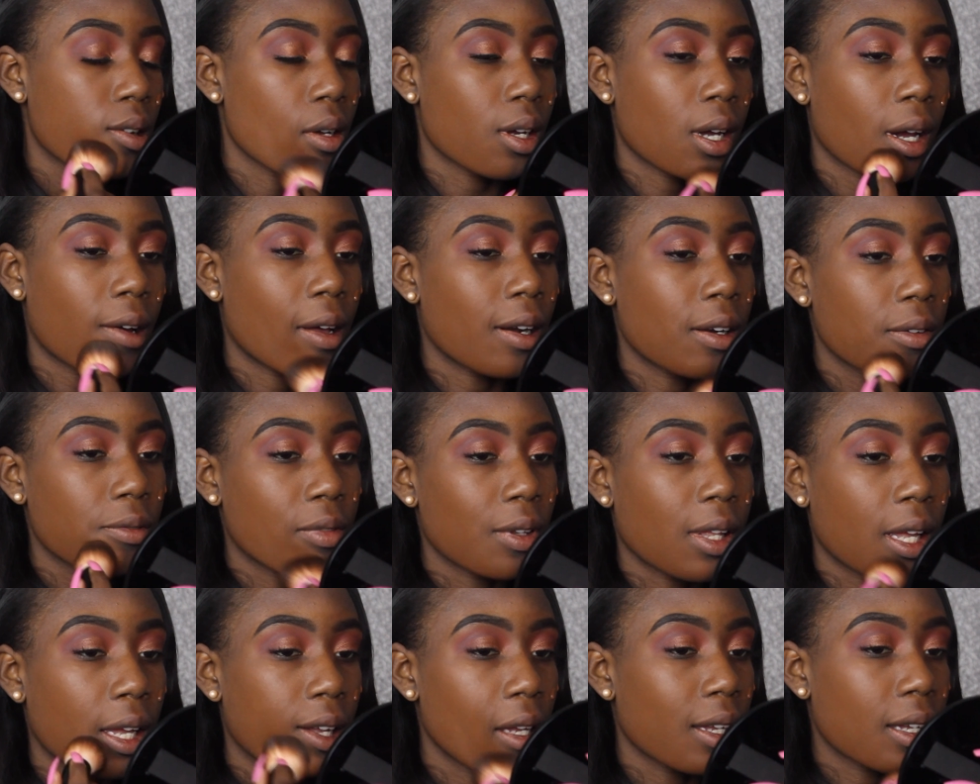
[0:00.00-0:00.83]
kind of
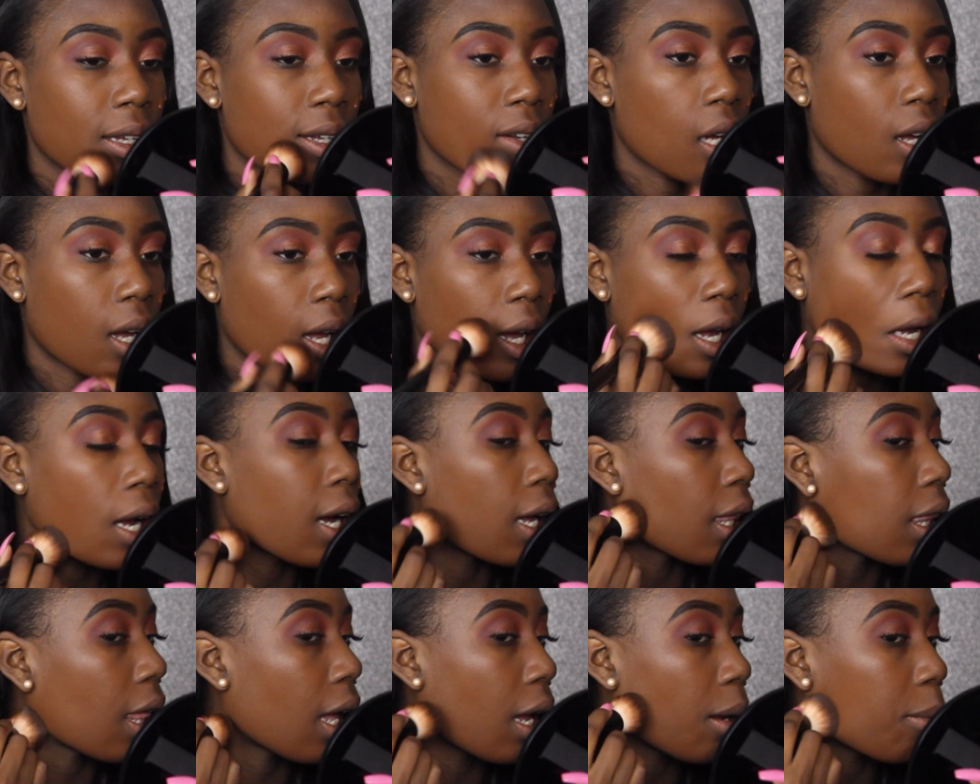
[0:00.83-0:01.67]
like
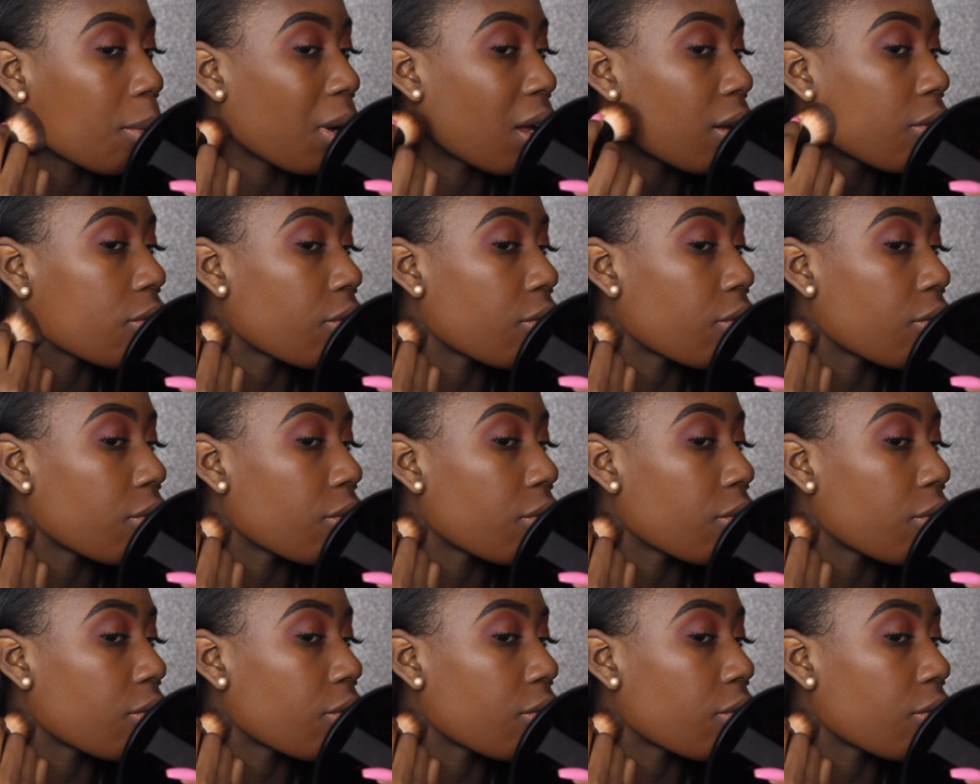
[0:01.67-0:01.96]
highlight my